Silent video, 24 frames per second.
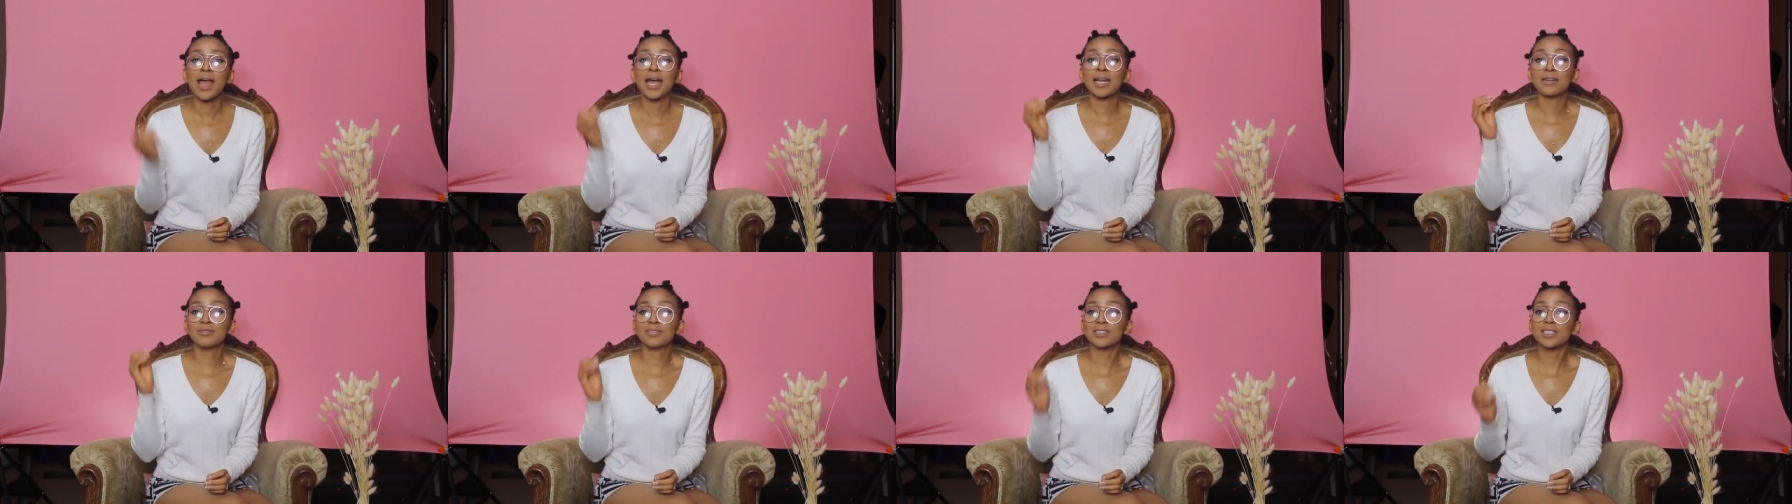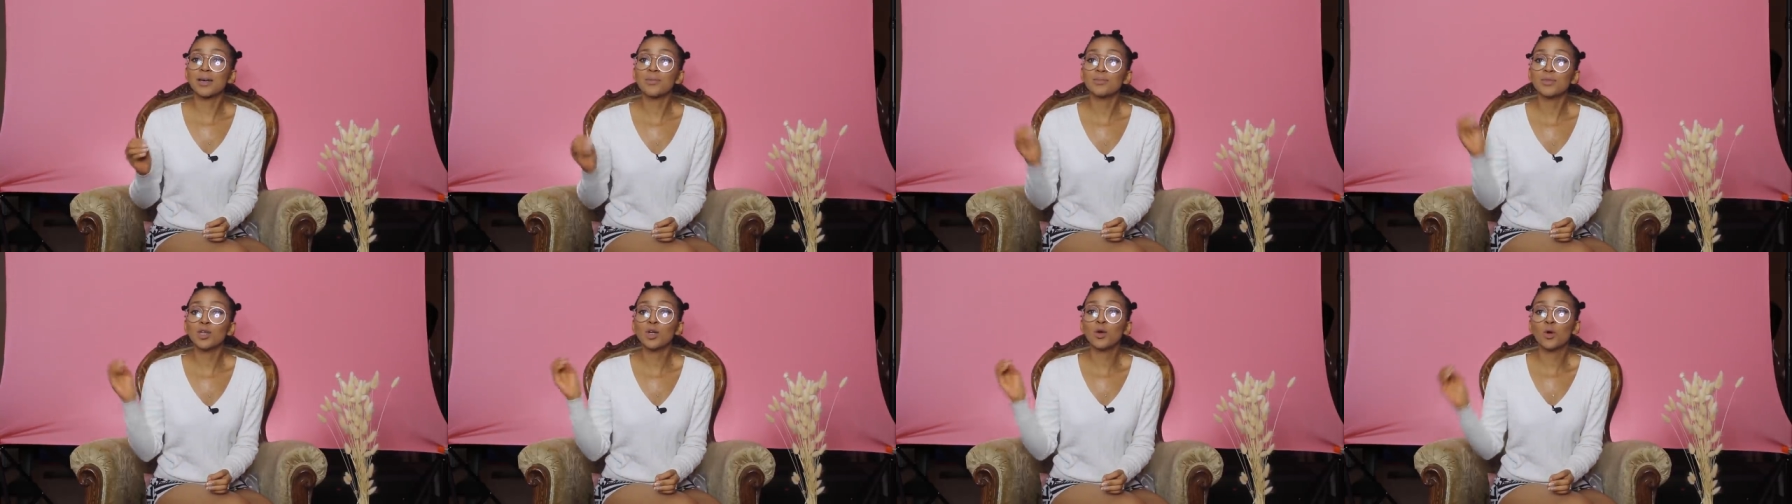And if
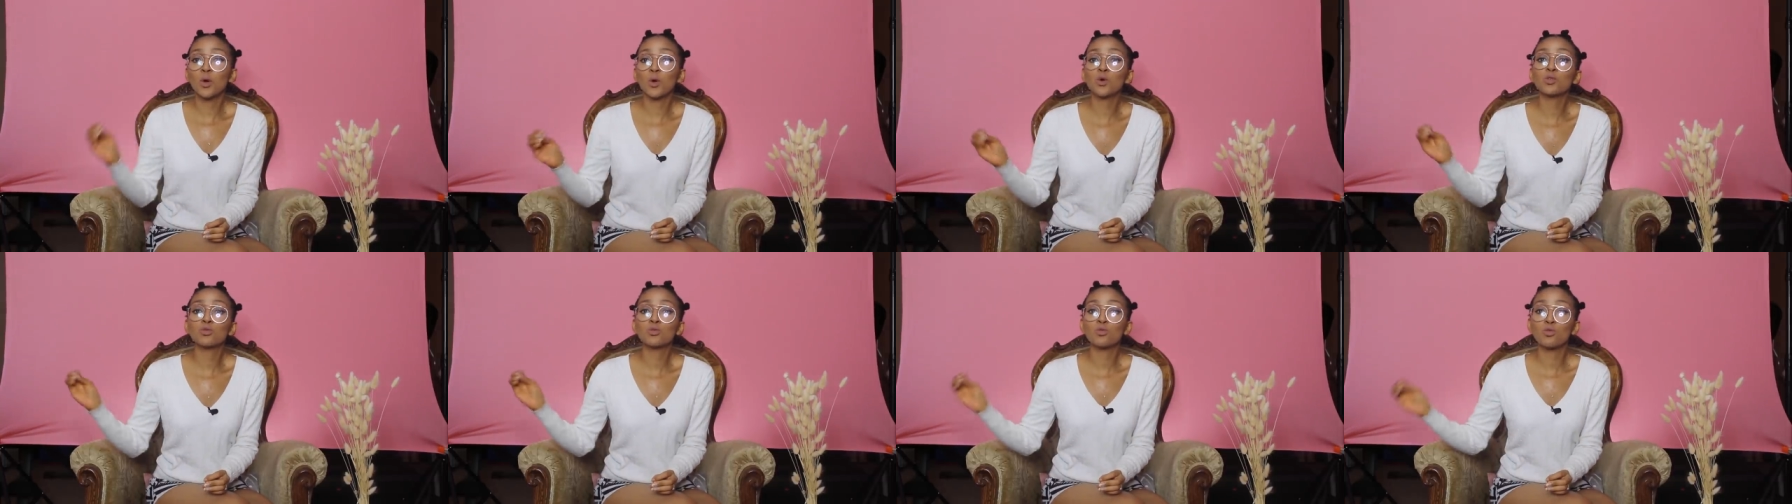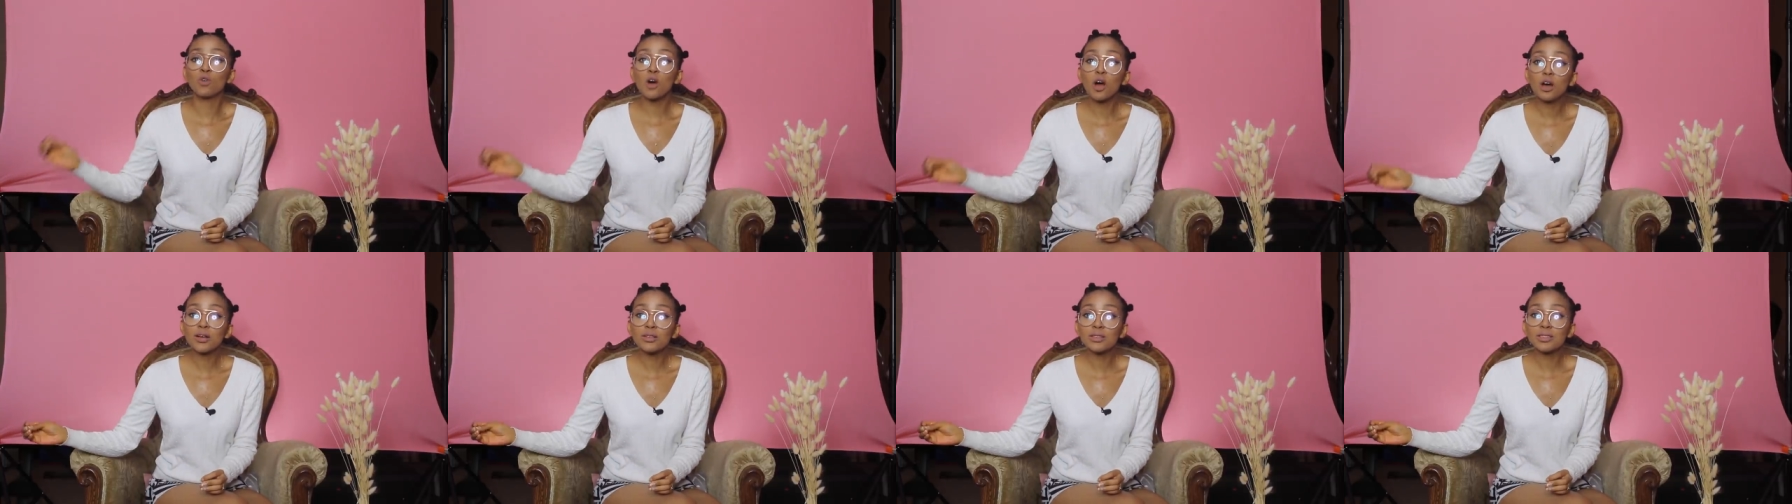something goes
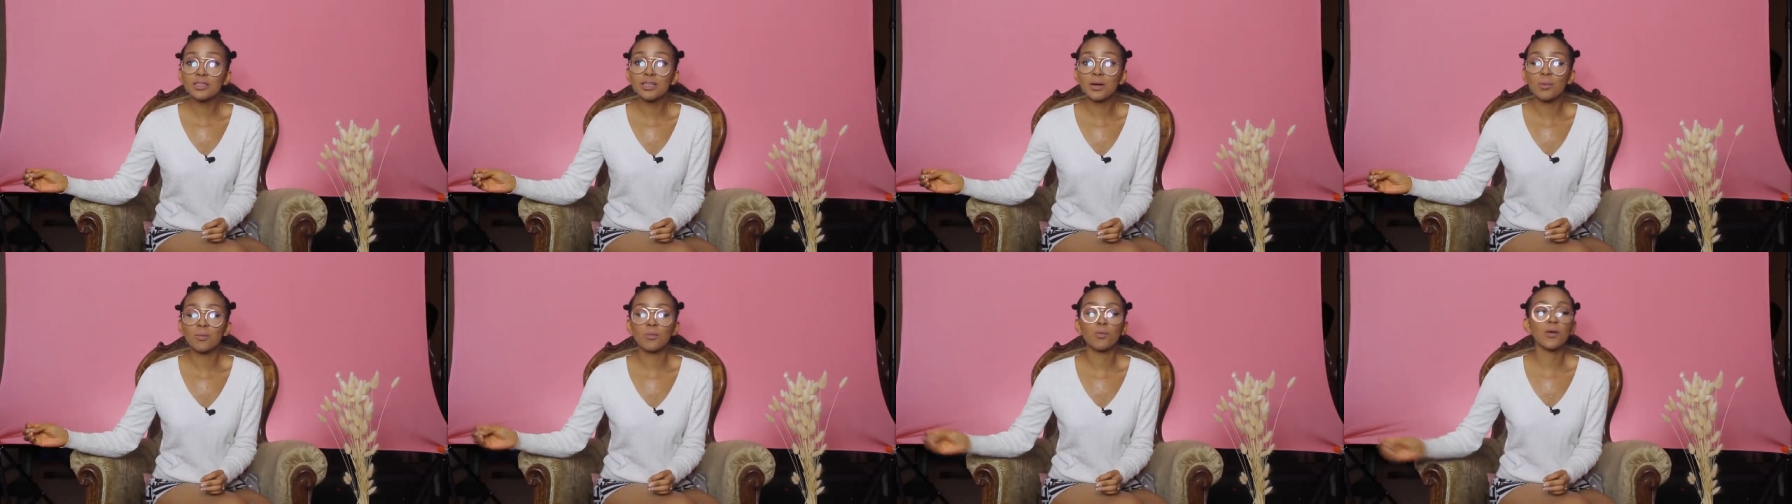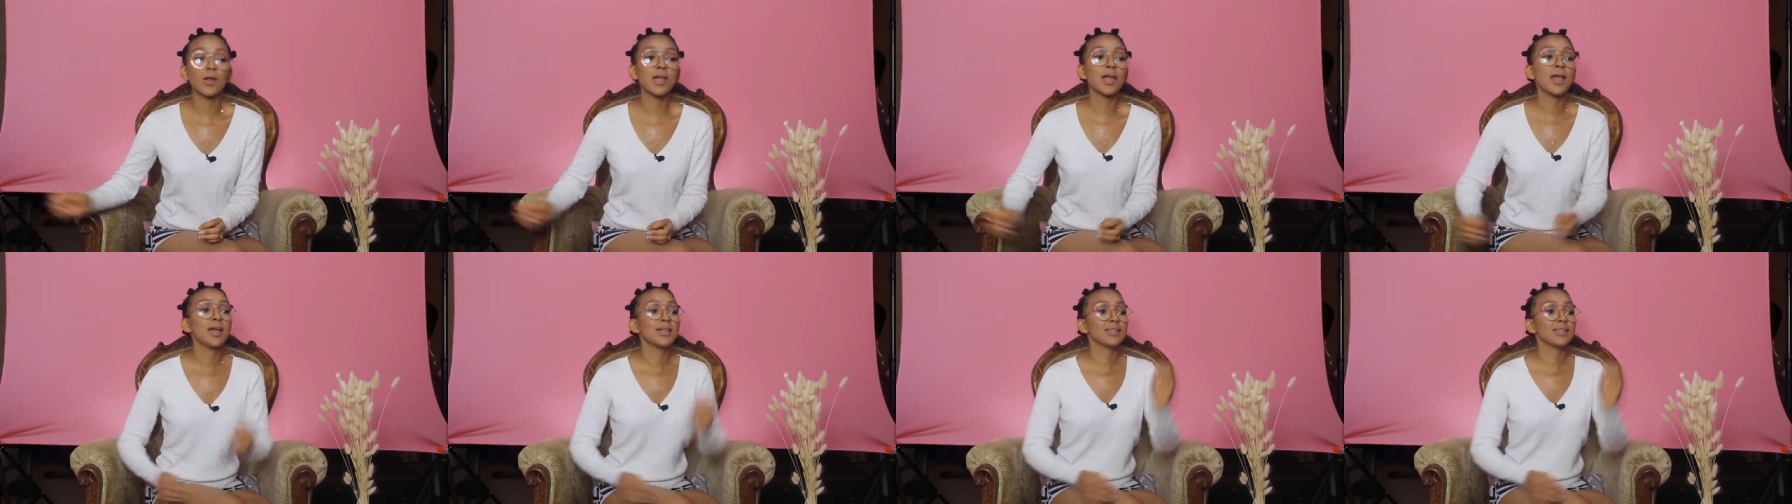wrong somewhere,